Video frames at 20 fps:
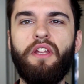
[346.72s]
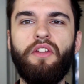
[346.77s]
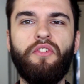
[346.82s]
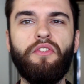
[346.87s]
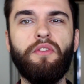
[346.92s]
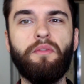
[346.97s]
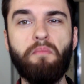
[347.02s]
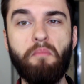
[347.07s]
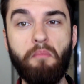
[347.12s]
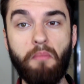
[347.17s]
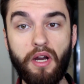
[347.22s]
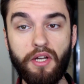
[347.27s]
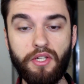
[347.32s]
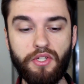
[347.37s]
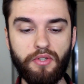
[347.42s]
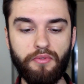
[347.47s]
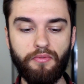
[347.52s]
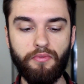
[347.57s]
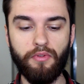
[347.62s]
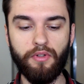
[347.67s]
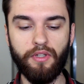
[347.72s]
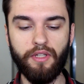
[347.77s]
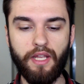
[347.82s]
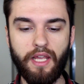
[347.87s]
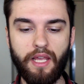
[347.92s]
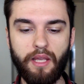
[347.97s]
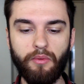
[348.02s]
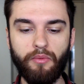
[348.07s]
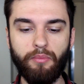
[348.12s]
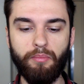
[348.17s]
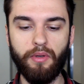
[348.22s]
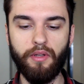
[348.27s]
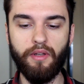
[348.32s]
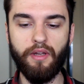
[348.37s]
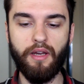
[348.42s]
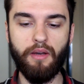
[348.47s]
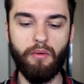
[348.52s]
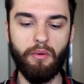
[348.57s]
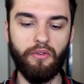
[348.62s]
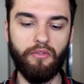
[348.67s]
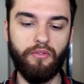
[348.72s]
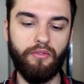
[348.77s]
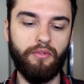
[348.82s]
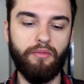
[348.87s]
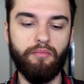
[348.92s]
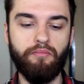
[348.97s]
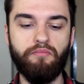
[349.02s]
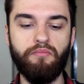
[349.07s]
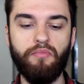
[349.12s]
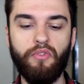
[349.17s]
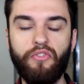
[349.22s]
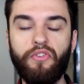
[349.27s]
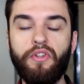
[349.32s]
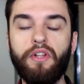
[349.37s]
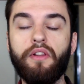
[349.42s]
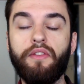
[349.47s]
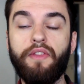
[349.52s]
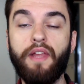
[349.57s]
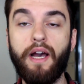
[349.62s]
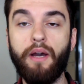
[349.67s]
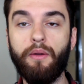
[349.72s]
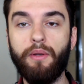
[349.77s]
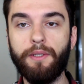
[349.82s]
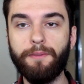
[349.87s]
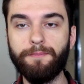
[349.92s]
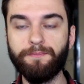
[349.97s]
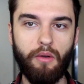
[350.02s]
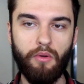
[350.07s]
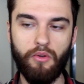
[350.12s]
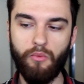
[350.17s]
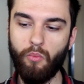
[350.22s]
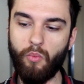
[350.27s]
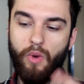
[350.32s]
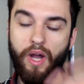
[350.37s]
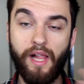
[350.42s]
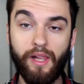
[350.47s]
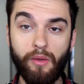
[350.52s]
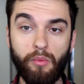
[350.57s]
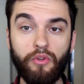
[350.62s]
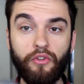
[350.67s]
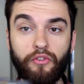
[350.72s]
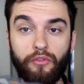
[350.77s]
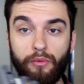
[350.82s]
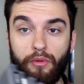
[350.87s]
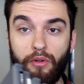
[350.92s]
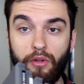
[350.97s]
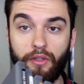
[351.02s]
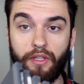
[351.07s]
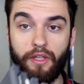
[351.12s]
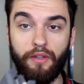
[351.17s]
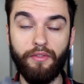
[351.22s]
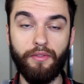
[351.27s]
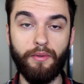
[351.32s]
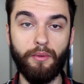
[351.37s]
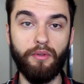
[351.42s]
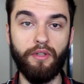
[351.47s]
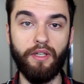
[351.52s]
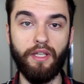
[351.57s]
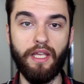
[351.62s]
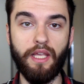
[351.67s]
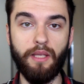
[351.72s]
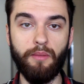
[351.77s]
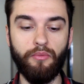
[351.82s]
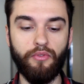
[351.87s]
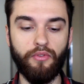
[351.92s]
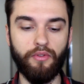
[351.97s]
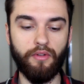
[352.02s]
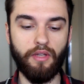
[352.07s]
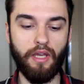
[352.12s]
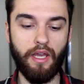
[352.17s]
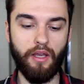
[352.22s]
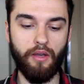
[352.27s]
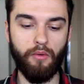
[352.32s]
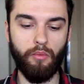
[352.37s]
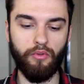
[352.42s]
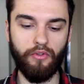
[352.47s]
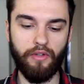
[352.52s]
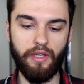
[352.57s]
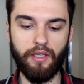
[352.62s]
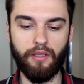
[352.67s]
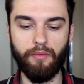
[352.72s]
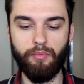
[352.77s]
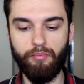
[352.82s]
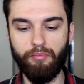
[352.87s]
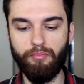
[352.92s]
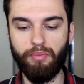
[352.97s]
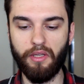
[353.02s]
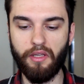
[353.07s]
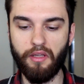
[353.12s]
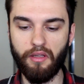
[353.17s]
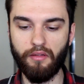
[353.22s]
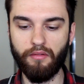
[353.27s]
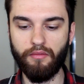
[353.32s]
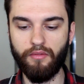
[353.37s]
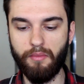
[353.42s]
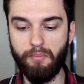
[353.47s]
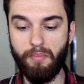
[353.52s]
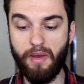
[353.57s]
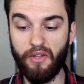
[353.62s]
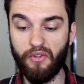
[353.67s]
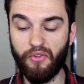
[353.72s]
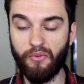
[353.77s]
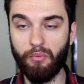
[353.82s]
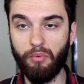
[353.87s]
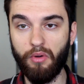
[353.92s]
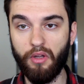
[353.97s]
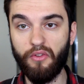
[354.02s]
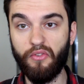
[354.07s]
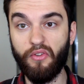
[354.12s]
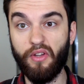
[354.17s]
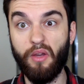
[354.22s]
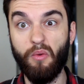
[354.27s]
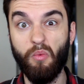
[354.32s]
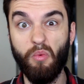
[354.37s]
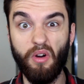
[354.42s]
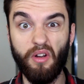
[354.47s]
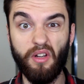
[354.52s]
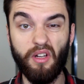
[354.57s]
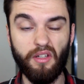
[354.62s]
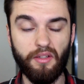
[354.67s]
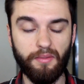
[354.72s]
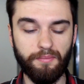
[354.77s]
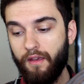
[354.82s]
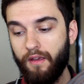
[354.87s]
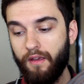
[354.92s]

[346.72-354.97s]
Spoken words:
isn't much for the games, but I was still doubting. While I was looking through the games, I was like picking the best ones I wanted.